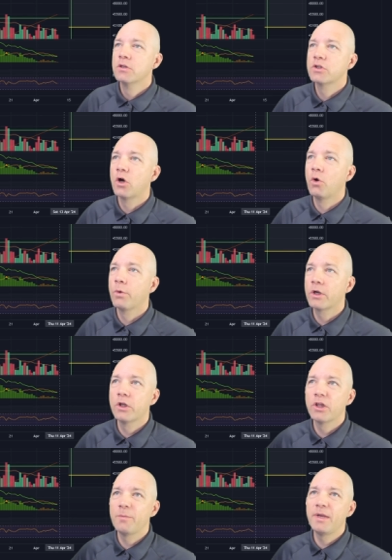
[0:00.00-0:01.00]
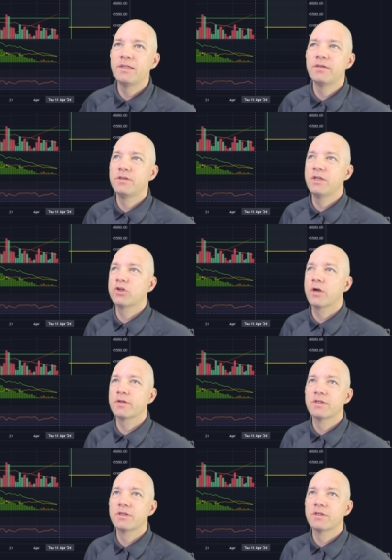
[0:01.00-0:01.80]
So we're going to look at the BTC chart,